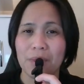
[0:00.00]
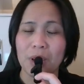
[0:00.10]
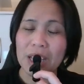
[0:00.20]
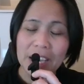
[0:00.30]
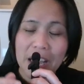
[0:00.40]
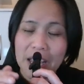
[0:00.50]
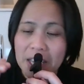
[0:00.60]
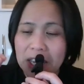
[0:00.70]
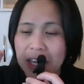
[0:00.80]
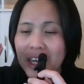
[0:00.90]
Okay?
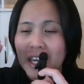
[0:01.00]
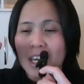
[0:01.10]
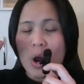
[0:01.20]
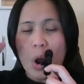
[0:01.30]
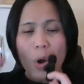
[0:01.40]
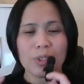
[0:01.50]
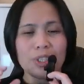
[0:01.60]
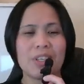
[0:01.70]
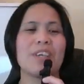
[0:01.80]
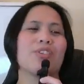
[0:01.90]
All
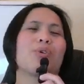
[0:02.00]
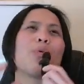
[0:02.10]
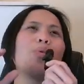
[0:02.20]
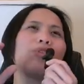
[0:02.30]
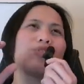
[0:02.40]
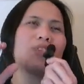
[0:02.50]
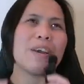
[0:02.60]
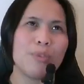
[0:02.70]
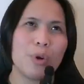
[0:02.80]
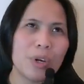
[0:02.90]
these things will
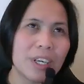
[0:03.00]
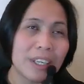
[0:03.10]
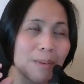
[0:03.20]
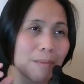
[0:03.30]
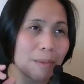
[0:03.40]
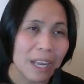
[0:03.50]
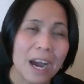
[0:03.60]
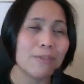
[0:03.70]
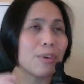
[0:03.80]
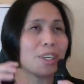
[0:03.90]
save your
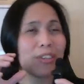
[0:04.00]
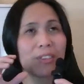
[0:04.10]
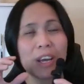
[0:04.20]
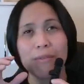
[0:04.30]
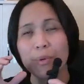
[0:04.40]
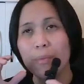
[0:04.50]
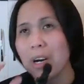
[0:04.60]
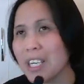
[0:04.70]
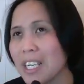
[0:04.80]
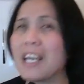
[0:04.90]
life, save you
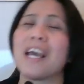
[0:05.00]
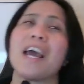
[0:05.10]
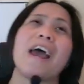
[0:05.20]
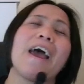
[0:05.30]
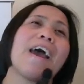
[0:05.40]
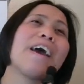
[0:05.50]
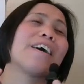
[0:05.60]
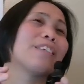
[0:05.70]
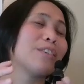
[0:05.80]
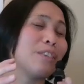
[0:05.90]
money,
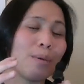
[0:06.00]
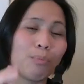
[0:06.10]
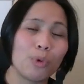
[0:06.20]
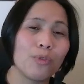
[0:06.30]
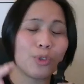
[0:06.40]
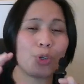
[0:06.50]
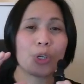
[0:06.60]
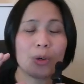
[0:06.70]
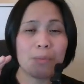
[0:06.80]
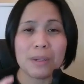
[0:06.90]
and improves your
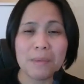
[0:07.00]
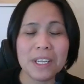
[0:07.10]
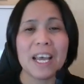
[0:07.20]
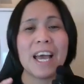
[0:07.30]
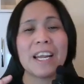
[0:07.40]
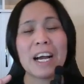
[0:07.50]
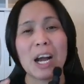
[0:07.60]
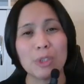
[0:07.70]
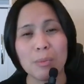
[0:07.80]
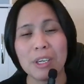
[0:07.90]
commitment and
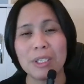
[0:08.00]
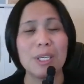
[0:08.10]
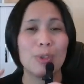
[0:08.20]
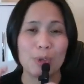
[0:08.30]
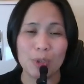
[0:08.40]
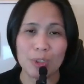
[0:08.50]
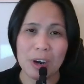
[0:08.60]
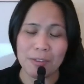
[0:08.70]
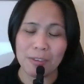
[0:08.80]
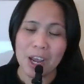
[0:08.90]
accountability to
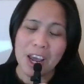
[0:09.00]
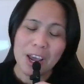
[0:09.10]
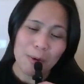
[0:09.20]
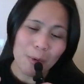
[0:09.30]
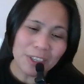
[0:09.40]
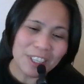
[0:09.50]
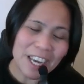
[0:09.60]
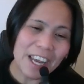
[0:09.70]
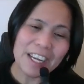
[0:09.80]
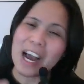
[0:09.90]
yourself. And once
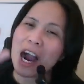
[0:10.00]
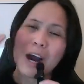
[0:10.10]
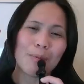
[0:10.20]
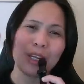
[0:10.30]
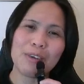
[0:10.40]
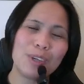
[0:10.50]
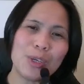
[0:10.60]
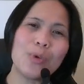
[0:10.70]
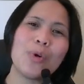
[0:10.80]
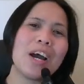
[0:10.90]
again, I believe in
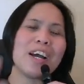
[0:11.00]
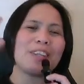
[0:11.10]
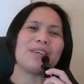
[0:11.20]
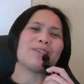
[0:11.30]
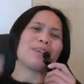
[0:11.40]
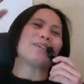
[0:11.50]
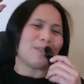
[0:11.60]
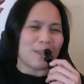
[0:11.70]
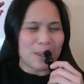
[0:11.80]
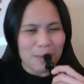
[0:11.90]
you. This
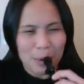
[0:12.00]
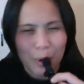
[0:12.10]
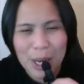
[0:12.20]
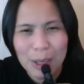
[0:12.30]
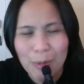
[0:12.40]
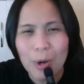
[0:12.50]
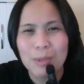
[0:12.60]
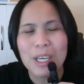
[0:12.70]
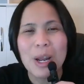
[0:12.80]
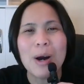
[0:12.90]
is
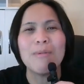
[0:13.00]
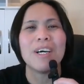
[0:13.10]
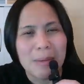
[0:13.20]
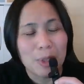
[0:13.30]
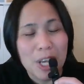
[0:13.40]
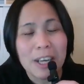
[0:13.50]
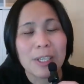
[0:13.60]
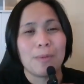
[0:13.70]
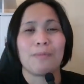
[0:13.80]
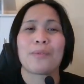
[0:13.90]
Reinforce Me Club. I'm telling
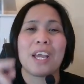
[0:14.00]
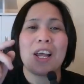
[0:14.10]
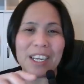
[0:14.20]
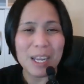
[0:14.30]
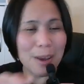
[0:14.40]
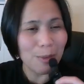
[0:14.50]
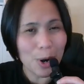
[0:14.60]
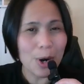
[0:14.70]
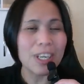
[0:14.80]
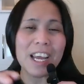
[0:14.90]
you, live,
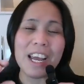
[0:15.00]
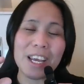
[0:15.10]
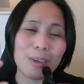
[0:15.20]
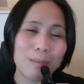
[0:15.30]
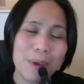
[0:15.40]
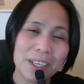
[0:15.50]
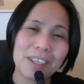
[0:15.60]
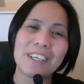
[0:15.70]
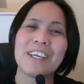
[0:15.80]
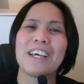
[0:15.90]
learn, and repeat